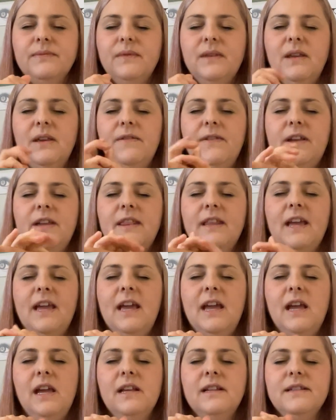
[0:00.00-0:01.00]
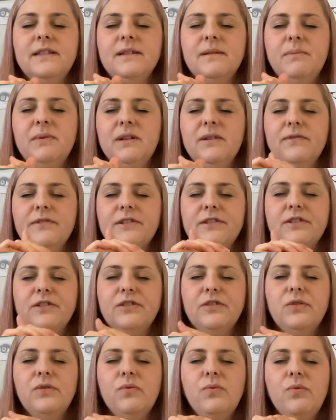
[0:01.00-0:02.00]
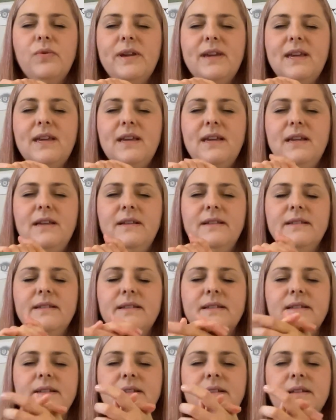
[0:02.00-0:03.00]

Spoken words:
Giving the hands a bit of a squeeze.